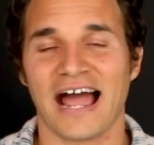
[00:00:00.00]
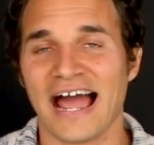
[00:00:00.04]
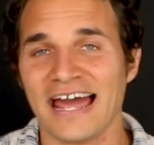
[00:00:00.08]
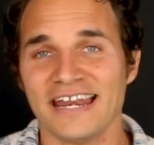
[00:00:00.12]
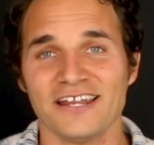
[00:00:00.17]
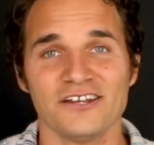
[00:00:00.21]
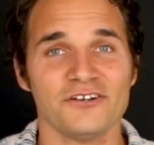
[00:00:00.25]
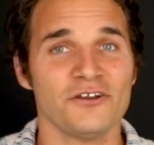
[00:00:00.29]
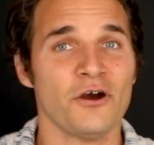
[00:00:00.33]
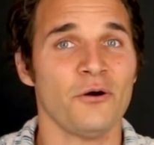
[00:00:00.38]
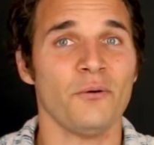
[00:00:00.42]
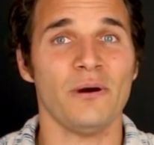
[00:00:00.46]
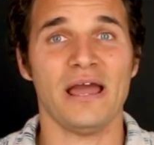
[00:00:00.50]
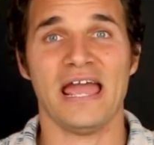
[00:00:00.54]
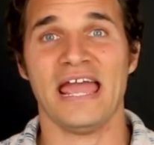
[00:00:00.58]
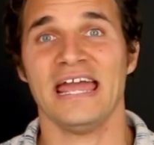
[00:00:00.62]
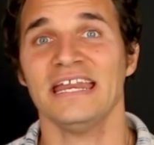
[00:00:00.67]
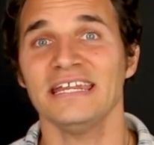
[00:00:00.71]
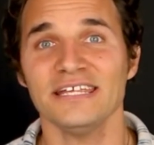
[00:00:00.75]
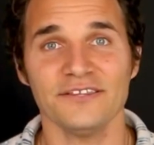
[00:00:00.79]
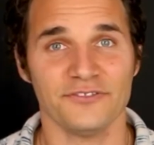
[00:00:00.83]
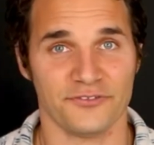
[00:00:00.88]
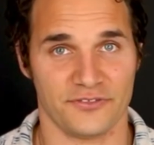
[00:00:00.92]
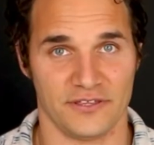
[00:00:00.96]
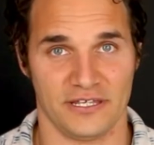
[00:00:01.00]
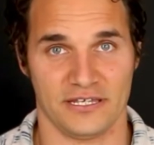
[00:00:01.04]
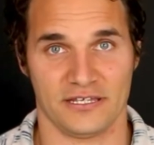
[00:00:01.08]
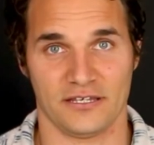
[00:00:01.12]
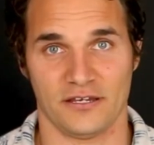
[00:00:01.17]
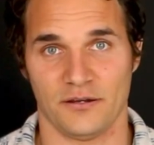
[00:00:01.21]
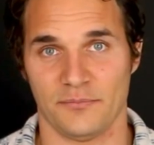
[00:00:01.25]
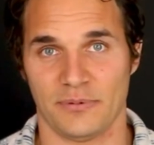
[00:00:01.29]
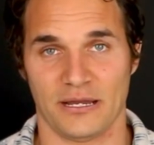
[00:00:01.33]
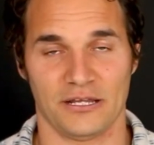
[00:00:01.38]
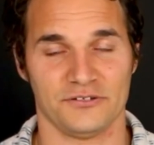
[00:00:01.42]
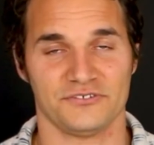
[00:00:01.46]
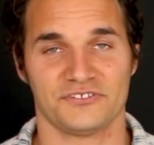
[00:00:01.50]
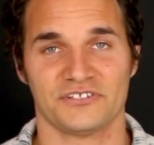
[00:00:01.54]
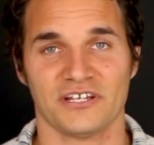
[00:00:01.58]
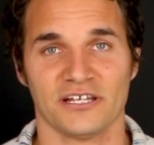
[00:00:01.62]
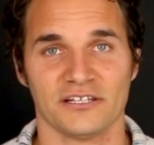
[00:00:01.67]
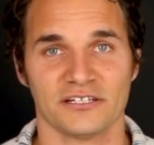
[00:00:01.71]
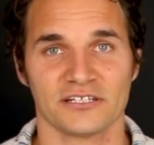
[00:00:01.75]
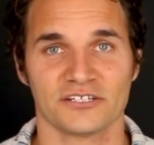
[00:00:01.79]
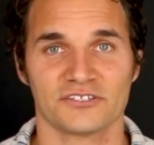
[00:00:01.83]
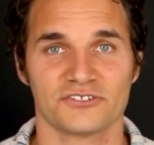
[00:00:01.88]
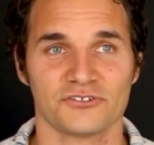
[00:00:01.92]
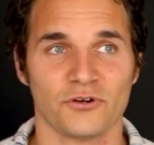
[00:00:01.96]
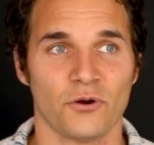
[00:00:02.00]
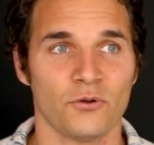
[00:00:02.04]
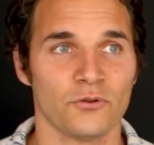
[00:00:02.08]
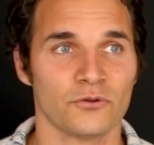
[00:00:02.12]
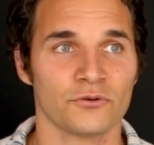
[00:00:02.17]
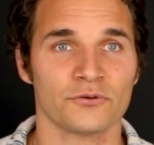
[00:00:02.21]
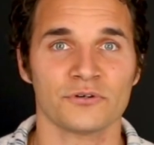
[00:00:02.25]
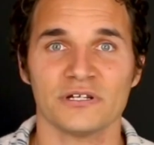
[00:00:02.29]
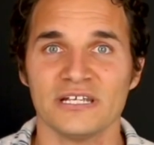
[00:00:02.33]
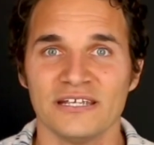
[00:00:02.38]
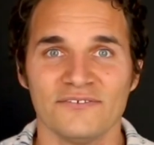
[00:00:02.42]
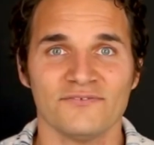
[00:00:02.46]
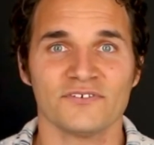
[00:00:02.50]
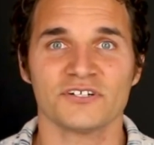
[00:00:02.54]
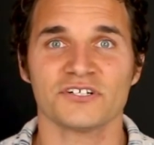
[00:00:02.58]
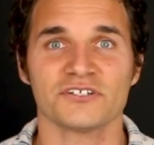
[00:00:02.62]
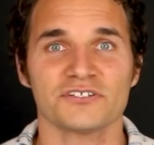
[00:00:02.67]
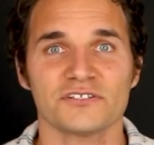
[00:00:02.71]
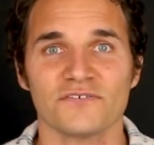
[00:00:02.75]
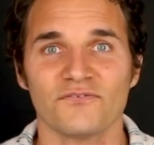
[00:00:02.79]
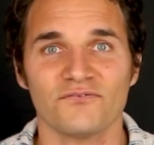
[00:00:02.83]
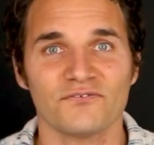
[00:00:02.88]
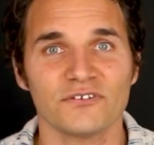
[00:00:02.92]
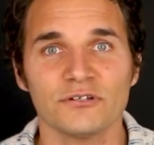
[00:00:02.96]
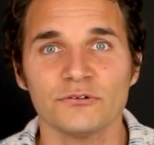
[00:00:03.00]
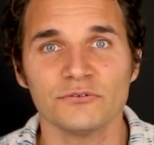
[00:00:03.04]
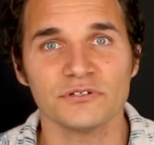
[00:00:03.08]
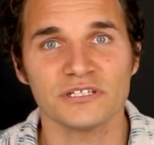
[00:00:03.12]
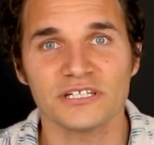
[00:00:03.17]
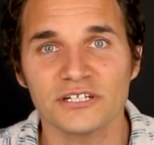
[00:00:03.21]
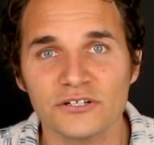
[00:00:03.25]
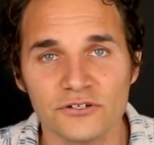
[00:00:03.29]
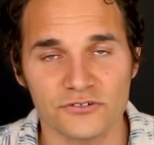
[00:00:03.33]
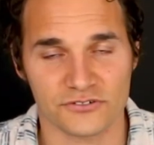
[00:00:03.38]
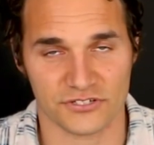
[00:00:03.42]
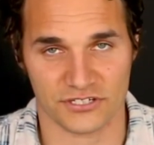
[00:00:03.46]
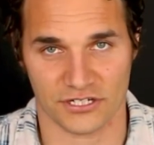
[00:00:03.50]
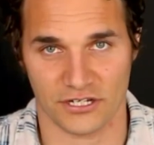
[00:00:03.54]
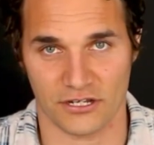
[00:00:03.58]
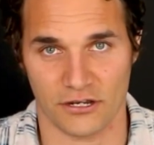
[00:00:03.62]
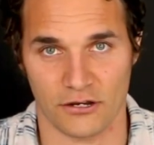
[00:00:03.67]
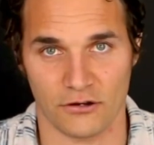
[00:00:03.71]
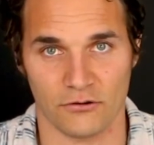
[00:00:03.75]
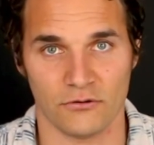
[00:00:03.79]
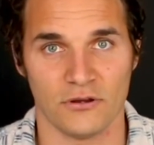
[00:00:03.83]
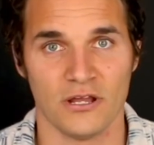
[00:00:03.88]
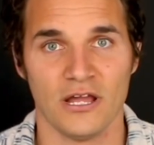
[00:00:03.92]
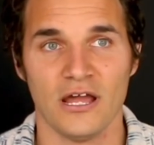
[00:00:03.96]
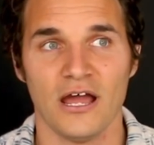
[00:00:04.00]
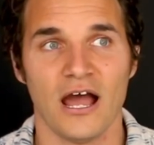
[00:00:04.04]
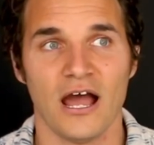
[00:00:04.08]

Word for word: I didn't know anything about selling solar even just a few years ago.